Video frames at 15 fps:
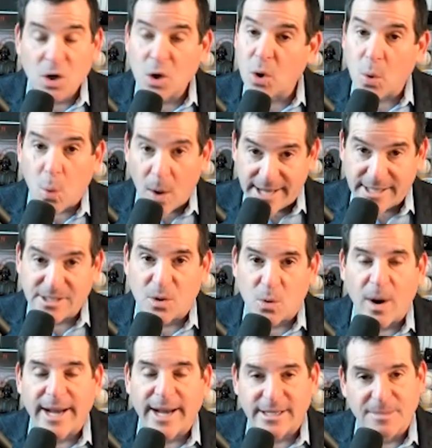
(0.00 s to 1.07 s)
quite
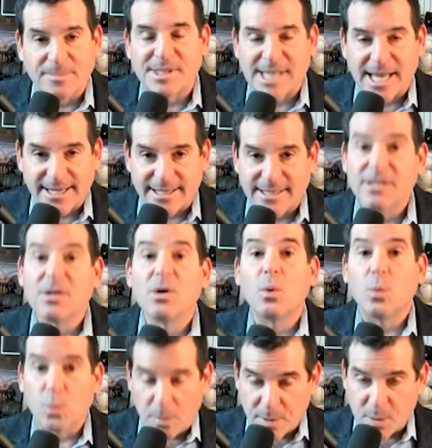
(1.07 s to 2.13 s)
upsetting.
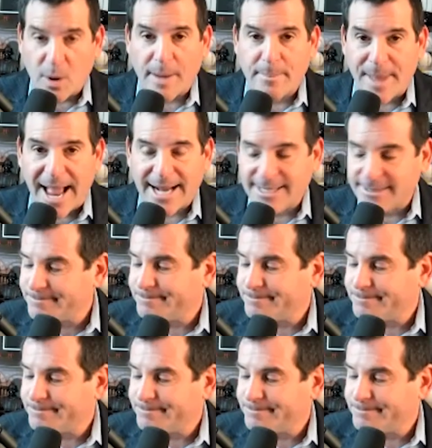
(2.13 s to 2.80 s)
We'll be right back.